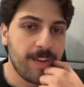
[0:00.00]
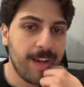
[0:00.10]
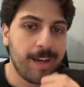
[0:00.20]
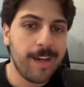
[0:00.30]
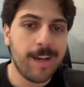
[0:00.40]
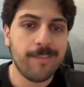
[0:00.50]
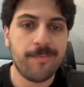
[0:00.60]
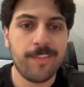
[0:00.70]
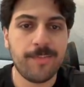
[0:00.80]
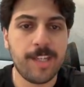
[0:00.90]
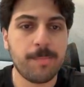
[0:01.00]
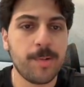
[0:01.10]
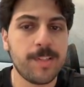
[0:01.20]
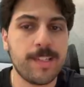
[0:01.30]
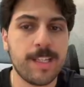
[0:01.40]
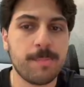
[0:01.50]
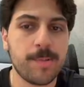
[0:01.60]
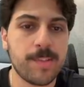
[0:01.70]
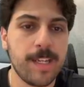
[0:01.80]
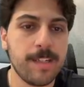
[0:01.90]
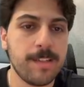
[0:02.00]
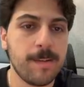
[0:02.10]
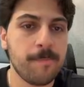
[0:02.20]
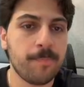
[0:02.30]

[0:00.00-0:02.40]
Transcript: 58.6%.